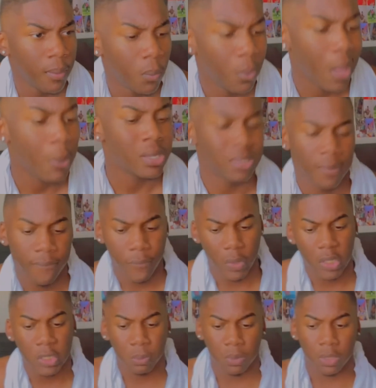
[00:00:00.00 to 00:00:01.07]
when I was a
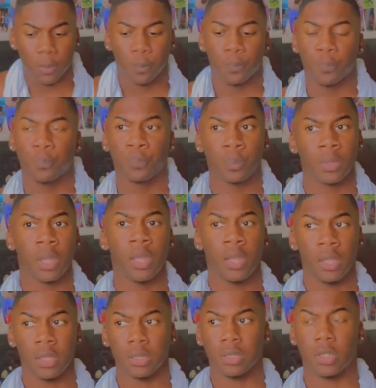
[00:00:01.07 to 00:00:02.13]
freshman
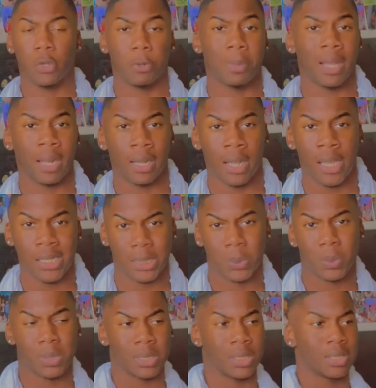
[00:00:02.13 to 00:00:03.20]
to know my classes
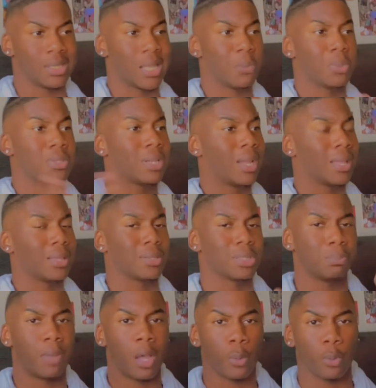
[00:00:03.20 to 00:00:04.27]
was because that was like a
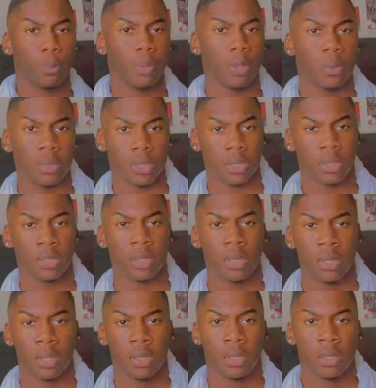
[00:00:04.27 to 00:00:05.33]
smaller building.
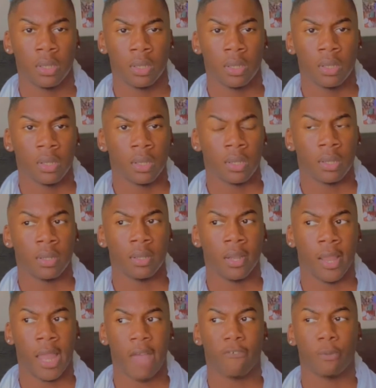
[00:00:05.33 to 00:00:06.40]
Then
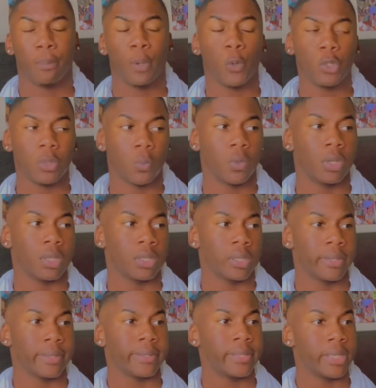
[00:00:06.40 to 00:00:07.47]
I have a building with
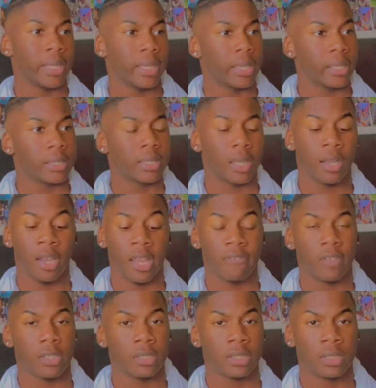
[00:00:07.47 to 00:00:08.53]
10th,
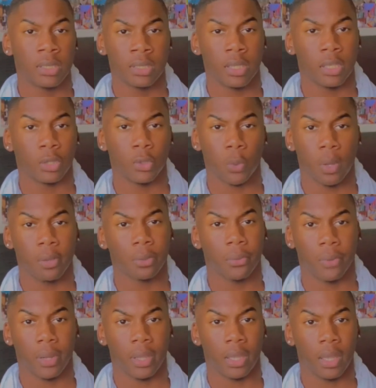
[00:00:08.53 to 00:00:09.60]
11th, and 12th
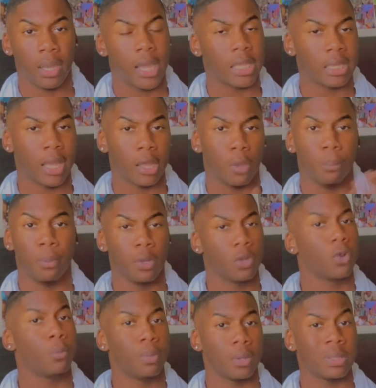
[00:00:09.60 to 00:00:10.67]
grade, and that's like a
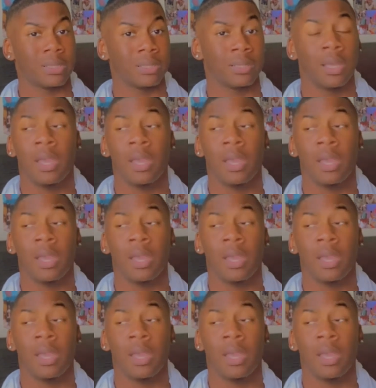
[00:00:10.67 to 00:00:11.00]
bigger building.